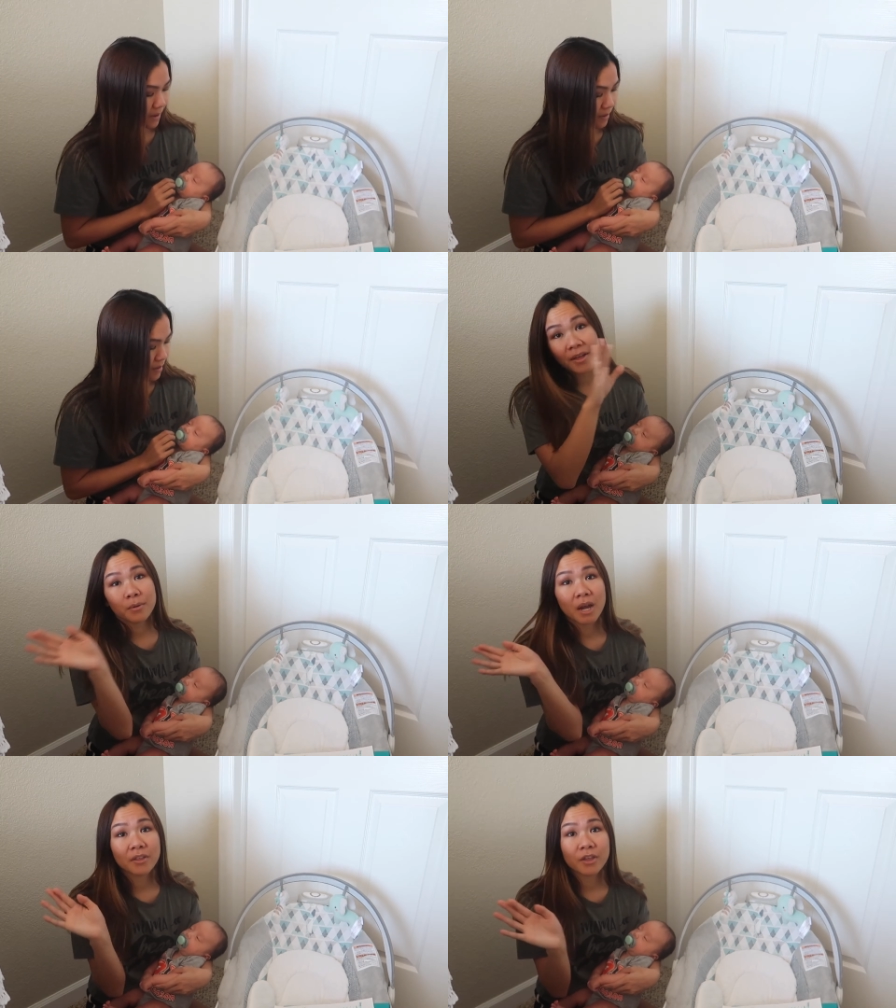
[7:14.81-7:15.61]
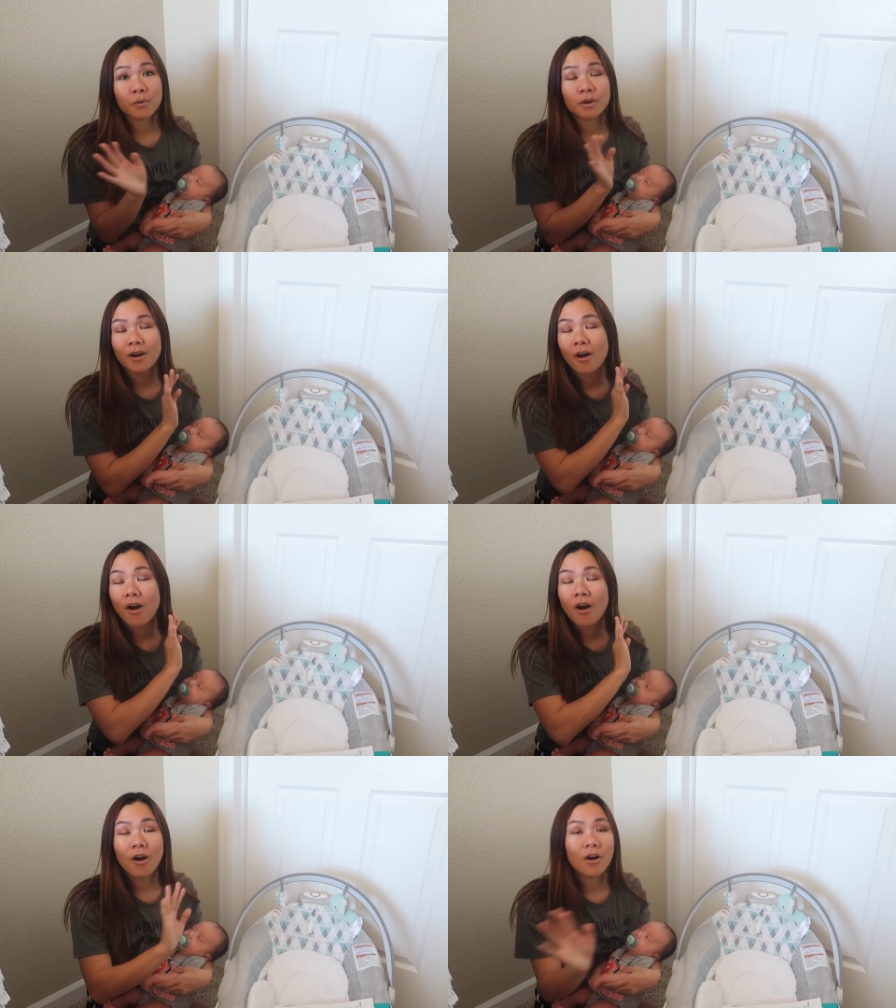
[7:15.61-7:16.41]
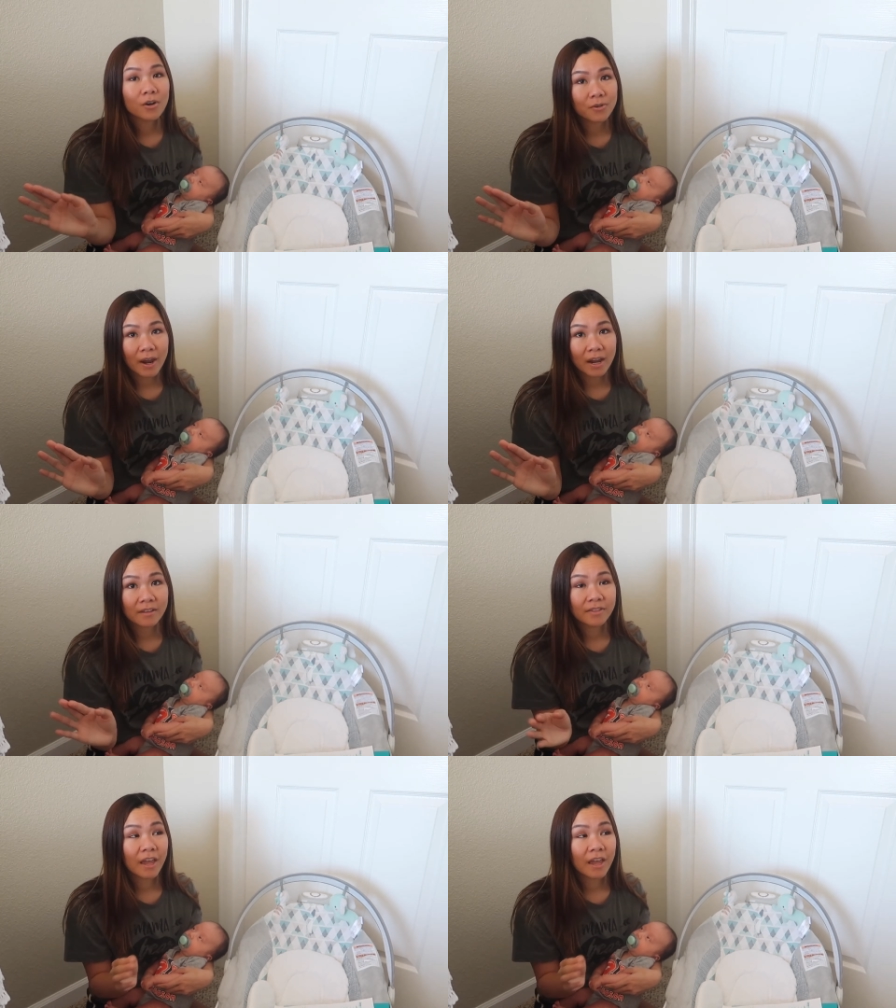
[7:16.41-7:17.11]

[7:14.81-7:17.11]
But by the way, they were all great.